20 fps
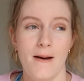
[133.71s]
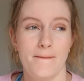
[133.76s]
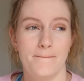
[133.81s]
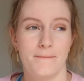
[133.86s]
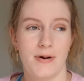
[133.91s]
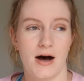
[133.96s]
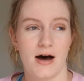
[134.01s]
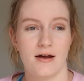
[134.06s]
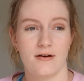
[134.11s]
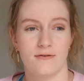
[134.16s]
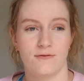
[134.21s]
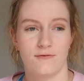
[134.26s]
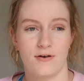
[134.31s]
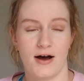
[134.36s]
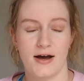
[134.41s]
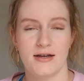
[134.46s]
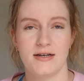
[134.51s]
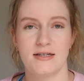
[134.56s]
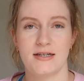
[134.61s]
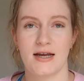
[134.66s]
but
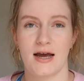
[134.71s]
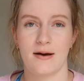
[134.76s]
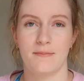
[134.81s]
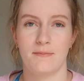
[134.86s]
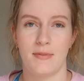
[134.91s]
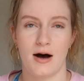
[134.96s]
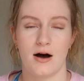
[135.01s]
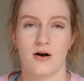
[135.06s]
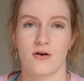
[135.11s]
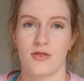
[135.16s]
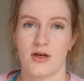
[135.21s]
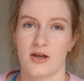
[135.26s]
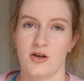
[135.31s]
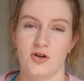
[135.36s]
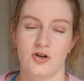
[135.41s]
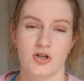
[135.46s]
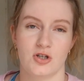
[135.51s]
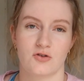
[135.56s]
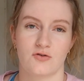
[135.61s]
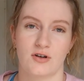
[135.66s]
finding a mug that
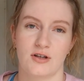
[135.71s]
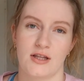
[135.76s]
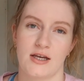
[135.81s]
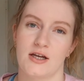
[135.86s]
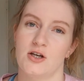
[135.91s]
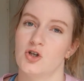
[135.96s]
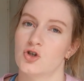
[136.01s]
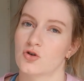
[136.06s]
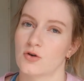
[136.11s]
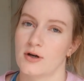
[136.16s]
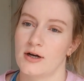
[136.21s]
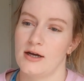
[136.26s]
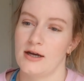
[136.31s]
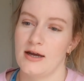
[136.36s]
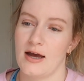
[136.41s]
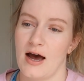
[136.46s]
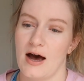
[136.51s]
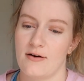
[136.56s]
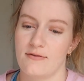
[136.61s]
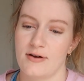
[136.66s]
you just really enjoy
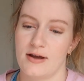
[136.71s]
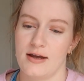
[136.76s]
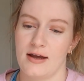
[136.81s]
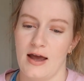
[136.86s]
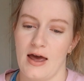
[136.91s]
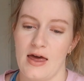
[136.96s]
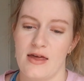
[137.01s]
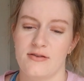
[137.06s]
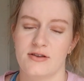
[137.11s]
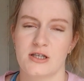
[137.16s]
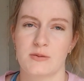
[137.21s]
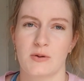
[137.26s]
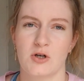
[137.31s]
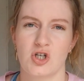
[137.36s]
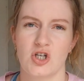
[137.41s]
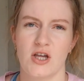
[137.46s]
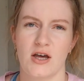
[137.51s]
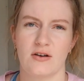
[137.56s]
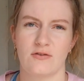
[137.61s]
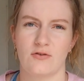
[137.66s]
having, and
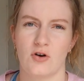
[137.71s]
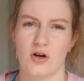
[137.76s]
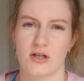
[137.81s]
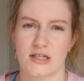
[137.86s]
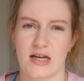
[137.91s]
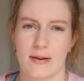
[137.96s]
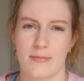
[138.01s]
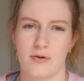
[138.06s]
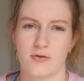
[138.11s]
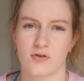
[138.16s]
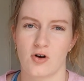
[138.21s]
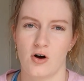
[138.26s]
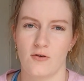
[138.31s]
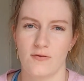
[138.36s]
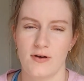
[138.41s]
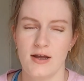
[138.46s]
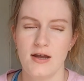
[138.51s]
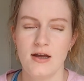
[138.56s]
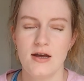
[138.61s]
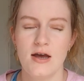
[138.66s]
especially that first cup of
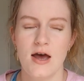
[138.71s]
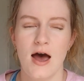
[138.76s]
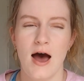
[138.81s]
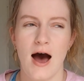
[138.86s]
coffee,